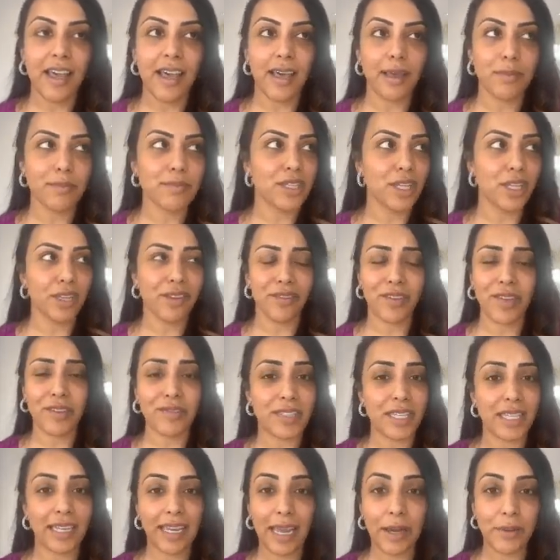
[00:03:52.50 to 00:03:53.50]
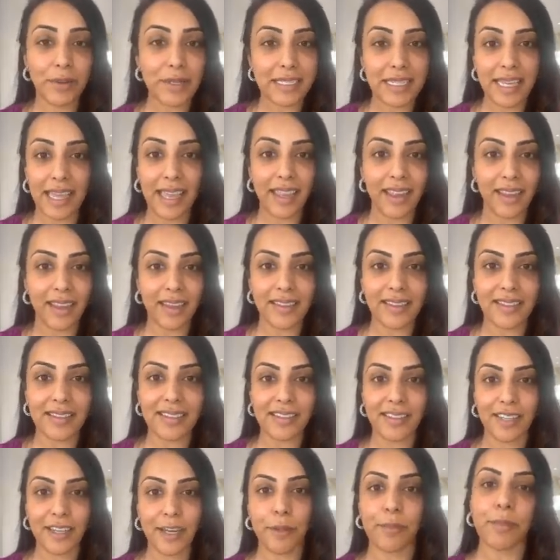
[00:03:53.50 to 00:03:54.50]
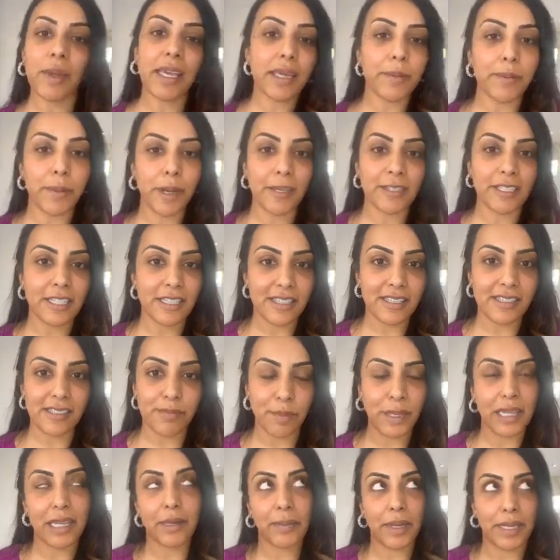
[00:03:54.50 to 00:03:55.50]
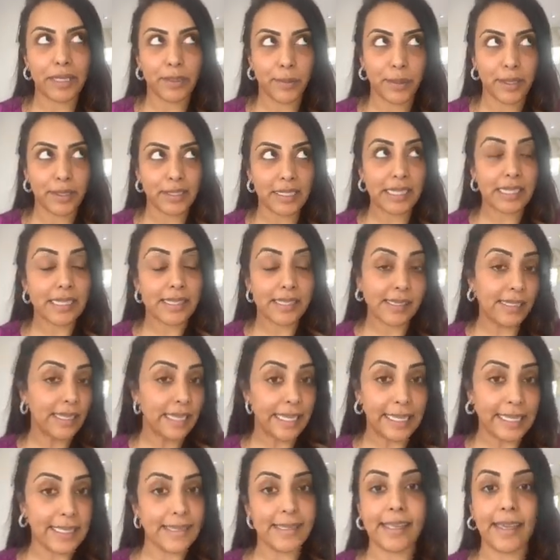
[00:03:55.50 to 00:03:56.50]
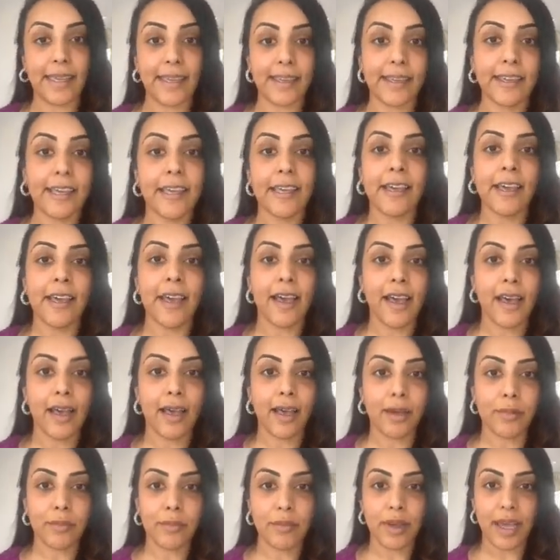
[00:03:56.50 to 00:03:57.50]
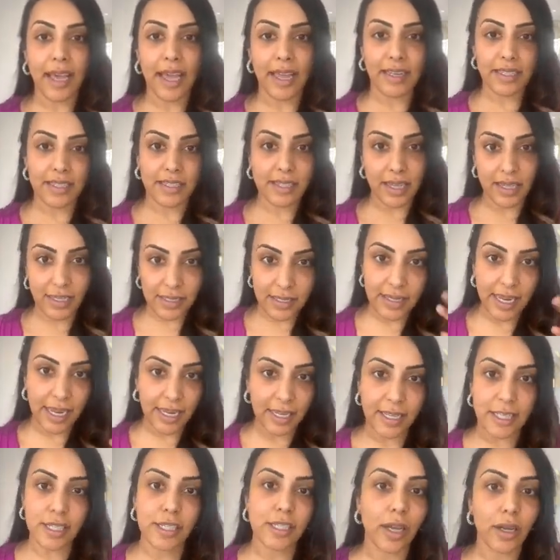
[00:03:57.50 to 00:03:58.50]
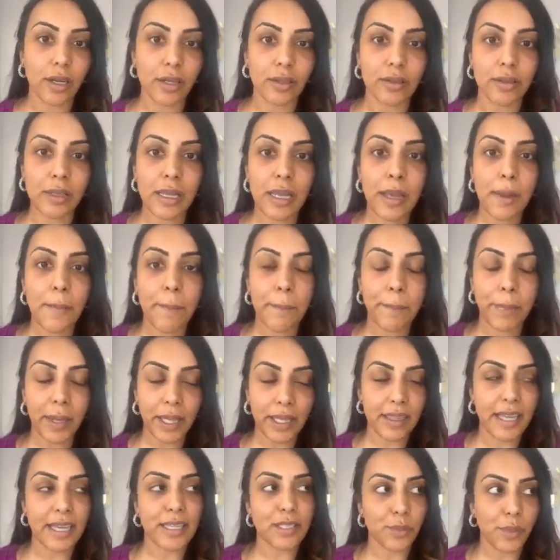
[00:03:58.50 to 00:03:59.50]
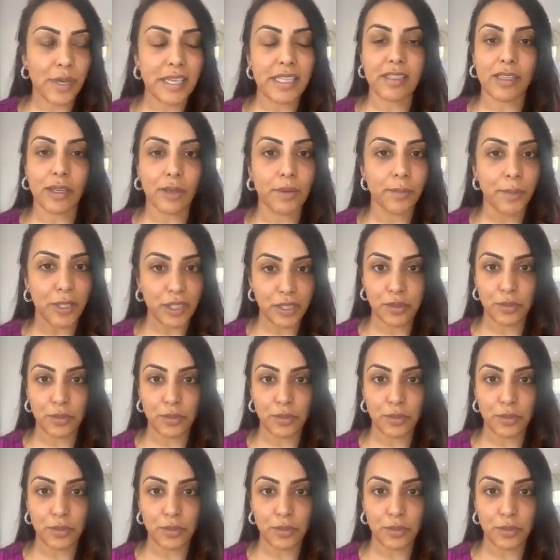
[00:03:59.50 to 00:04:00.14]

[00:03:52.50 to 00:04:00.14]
doing 15-hour days. You know, being a makeup artist isn't easy, and it does take its toll, but that's why it's so much